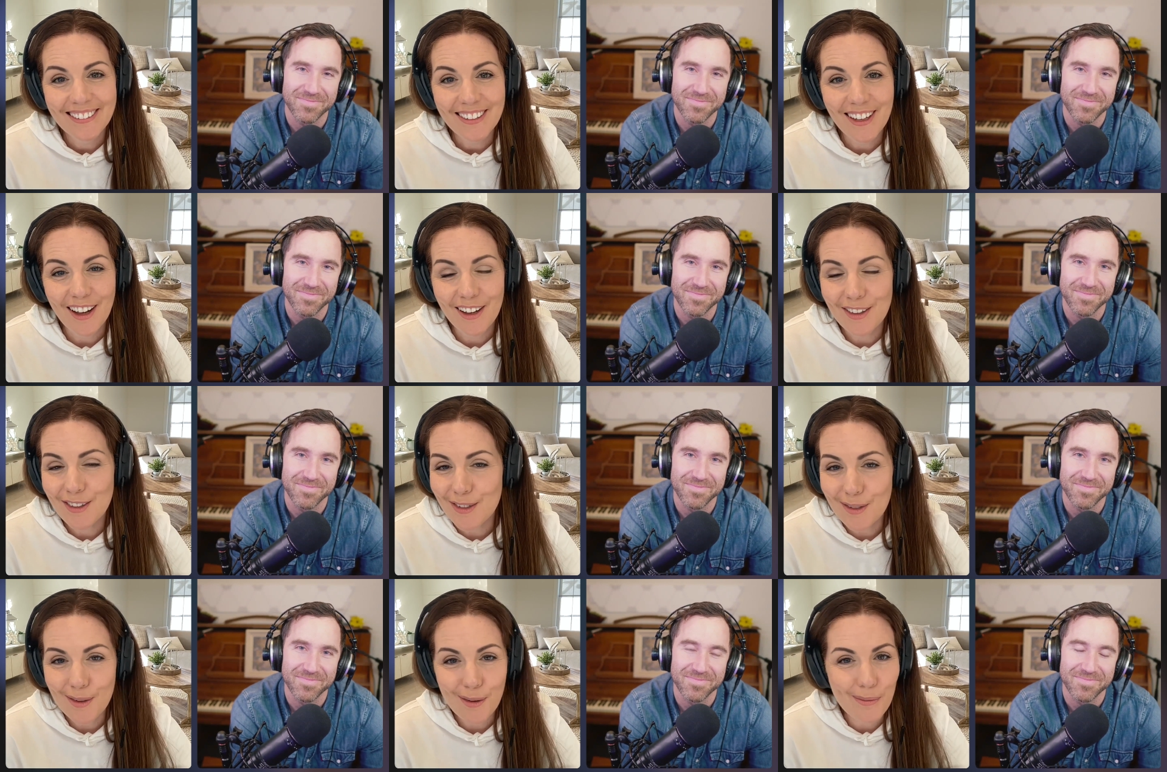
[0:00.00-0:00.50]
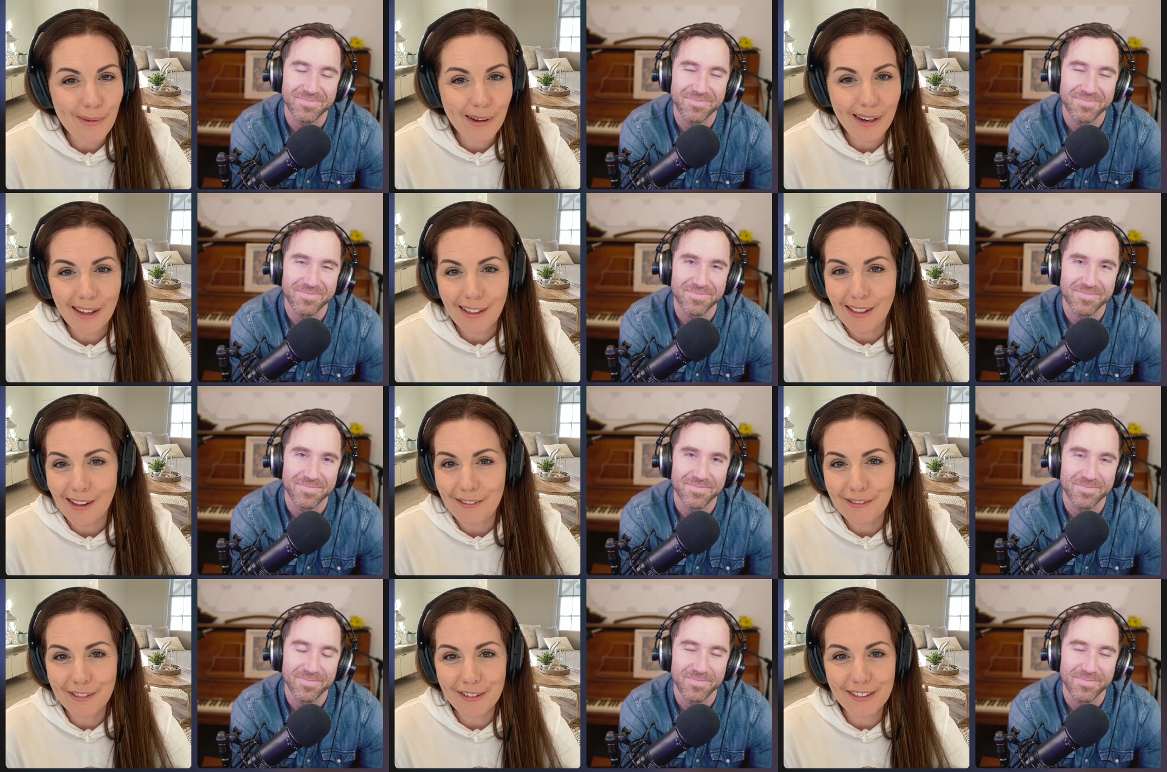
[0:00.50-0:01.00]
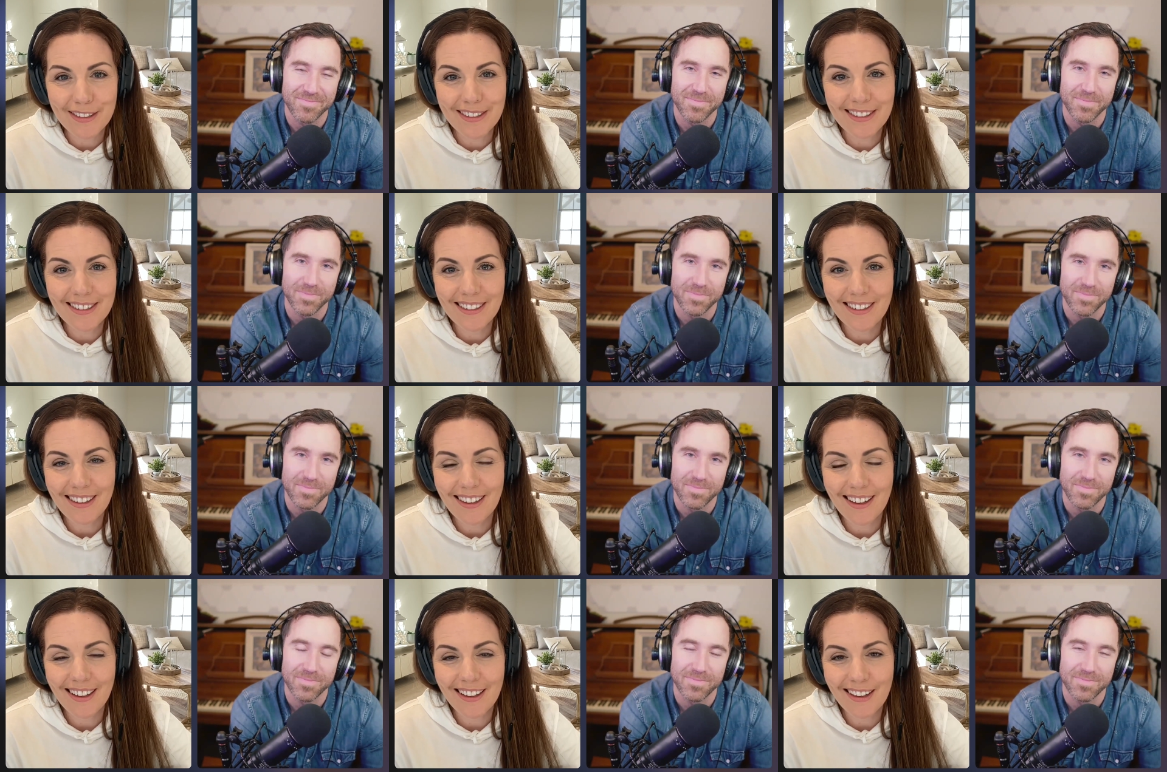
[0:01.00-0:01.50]
Speaker 1: On so many levels.
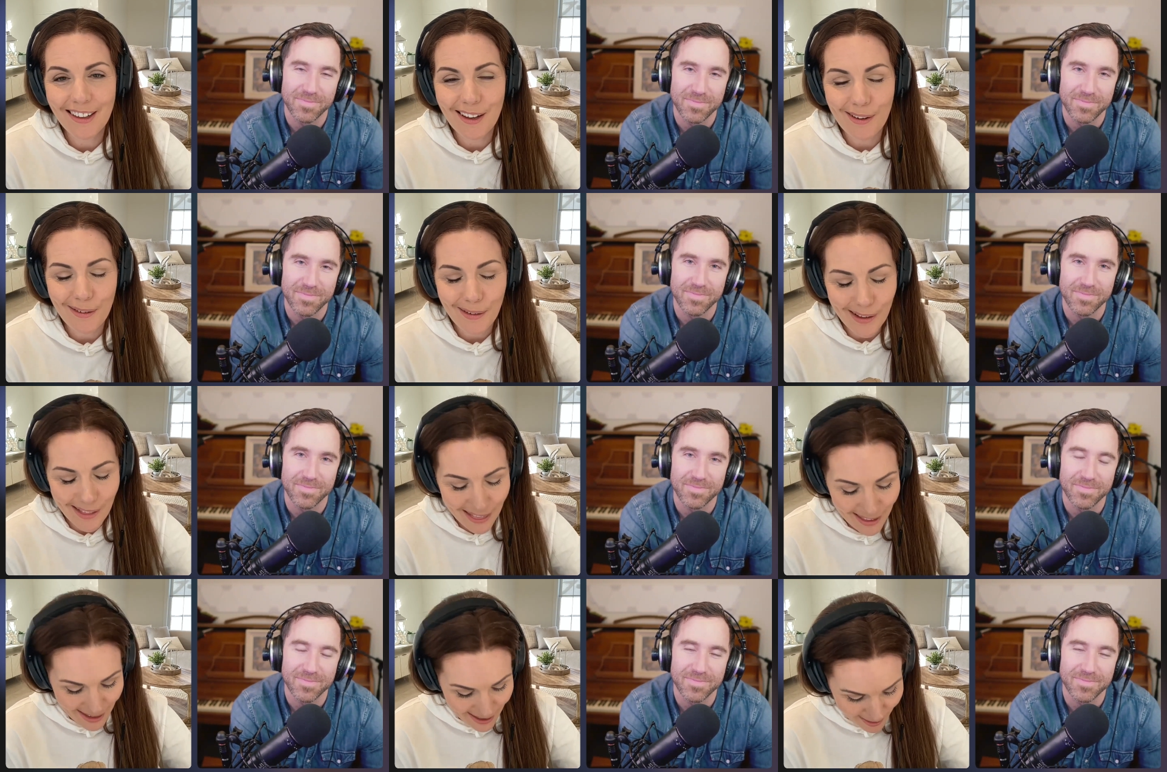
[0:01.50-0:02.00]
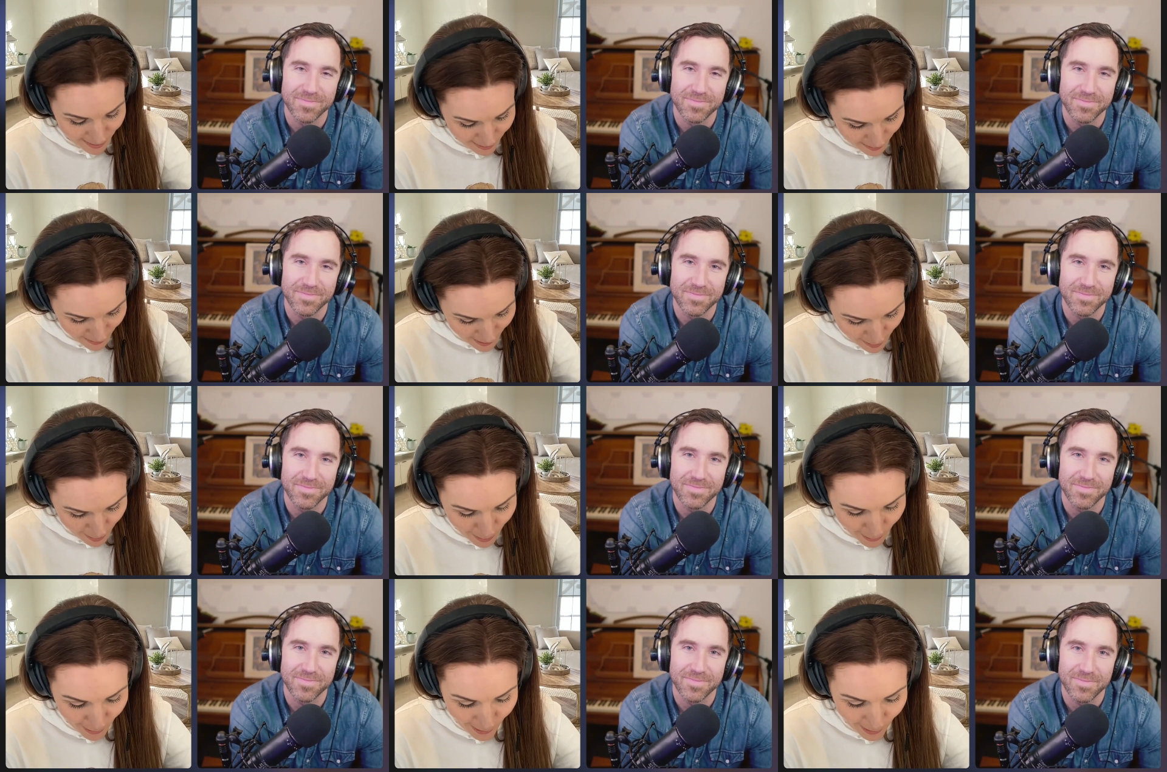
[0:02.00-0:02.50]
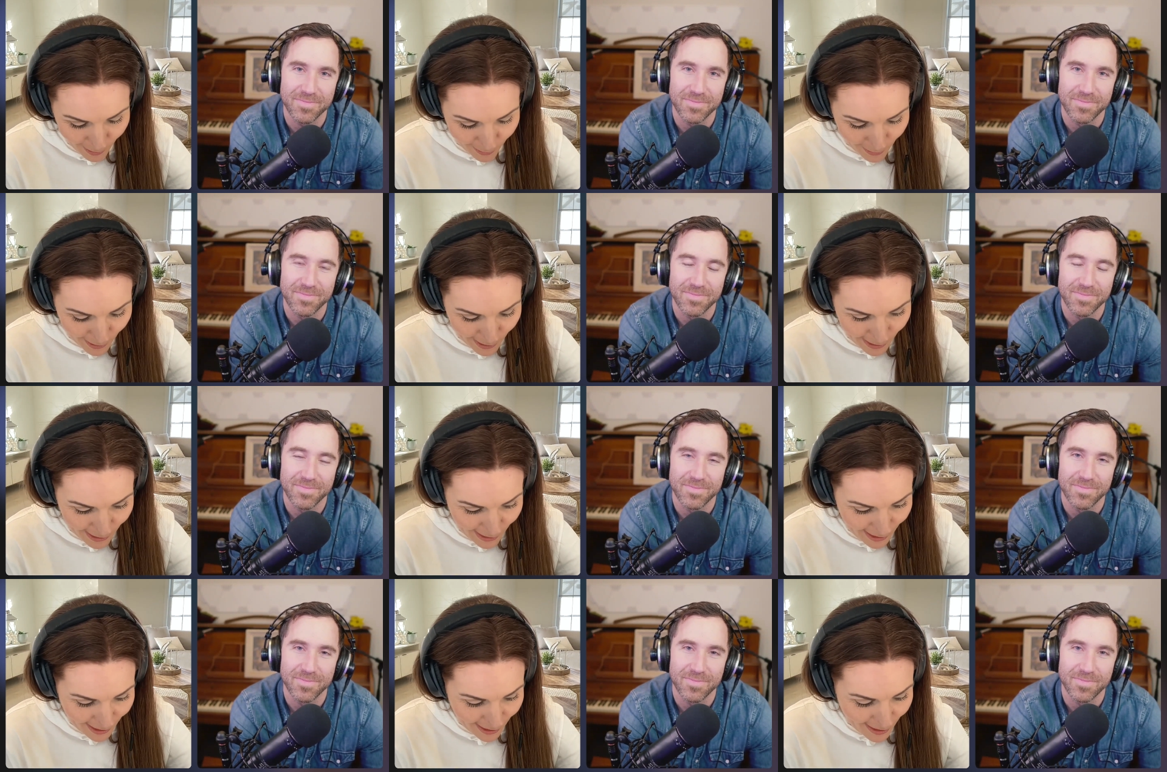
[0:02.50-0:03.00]
You know, I think people mm. can
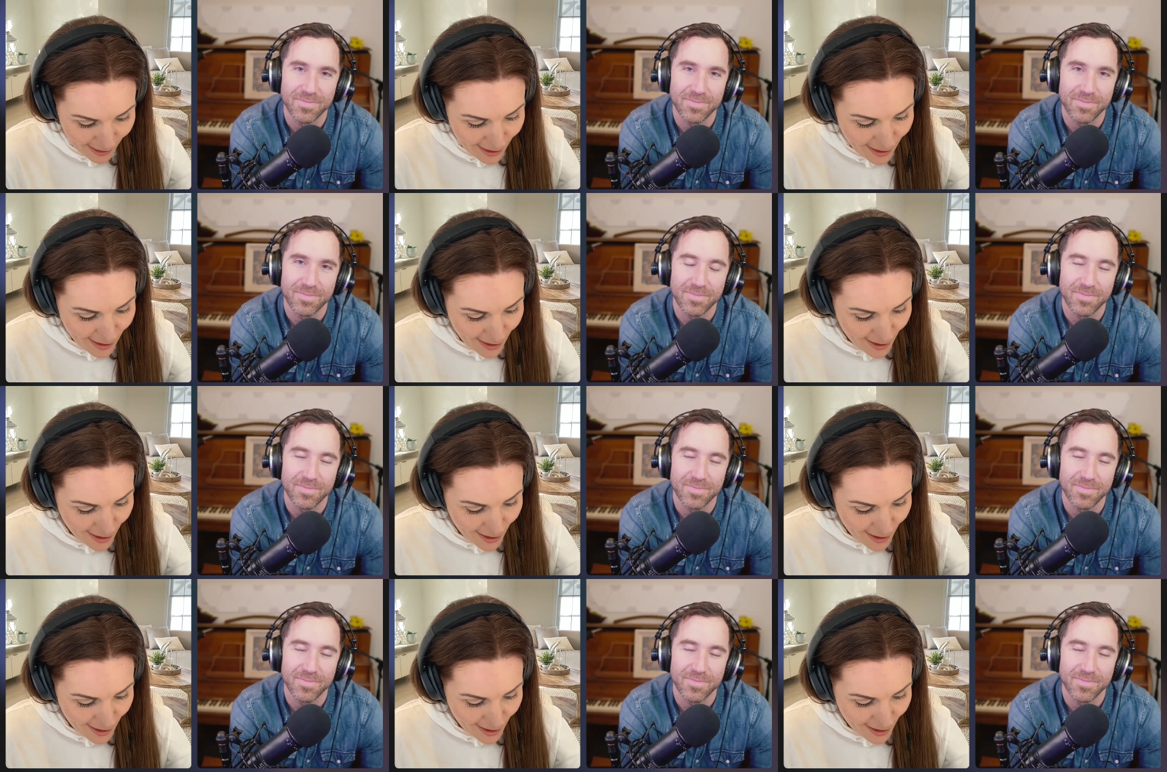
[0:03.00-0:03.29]
really